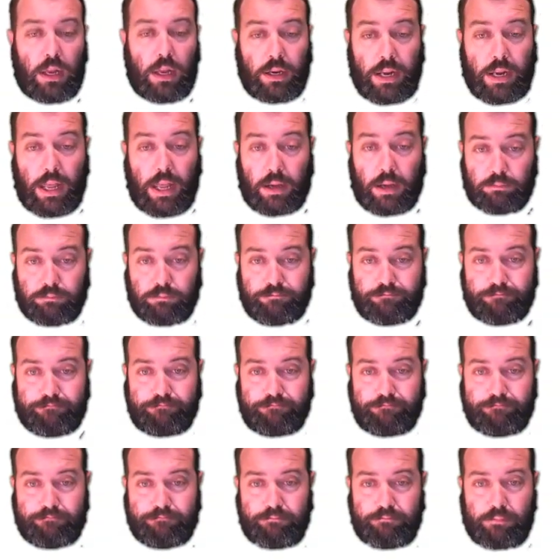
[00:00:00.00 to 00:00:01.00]
Now,
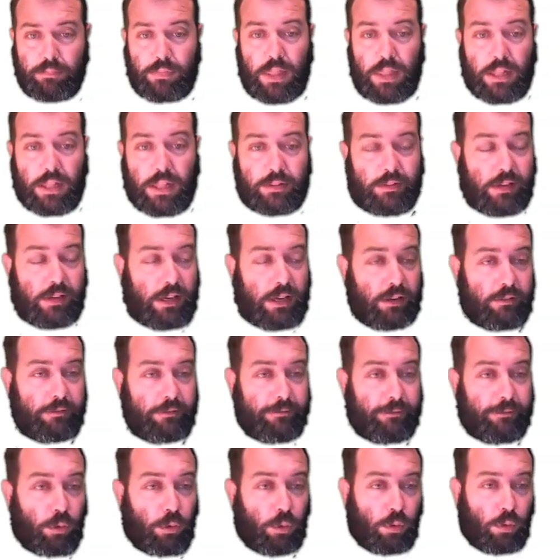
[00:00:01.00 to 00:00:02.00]
that's it
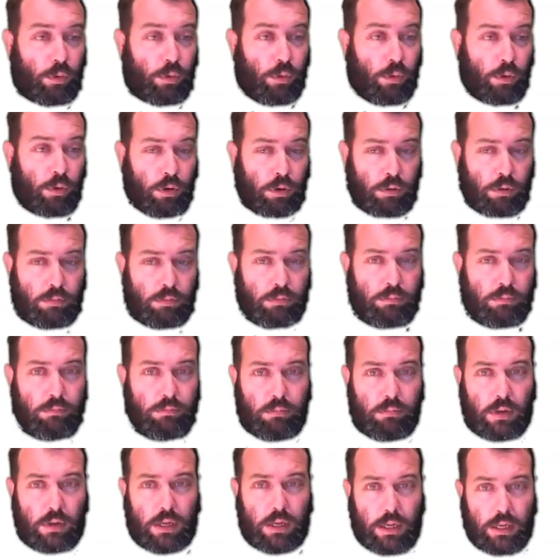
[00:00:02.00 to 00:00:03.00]
for
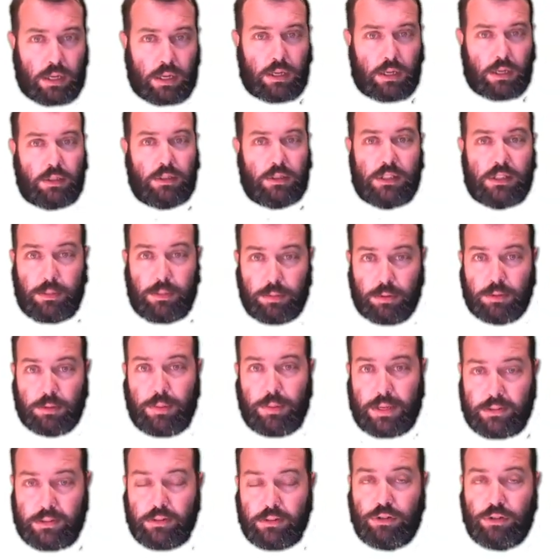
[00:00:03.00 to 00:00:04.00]
sample
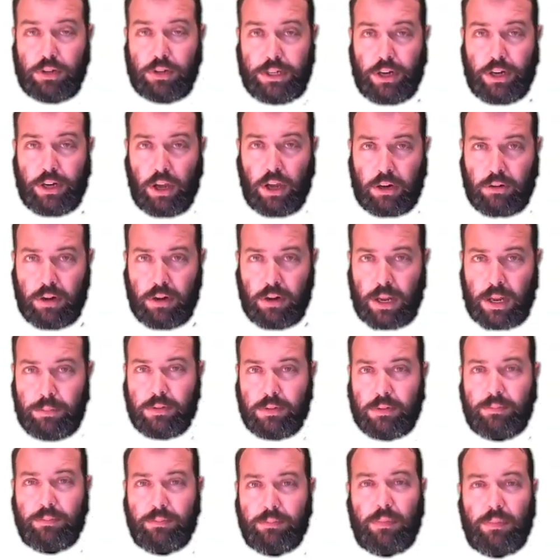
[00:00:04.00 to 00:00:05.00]
space and tree
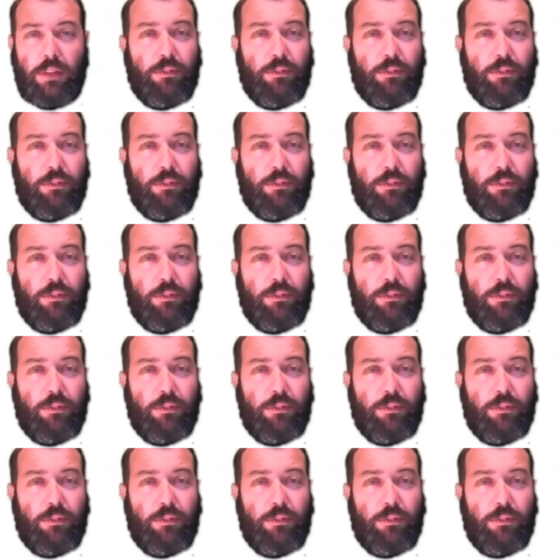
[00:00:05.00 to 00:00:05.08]
diagrams.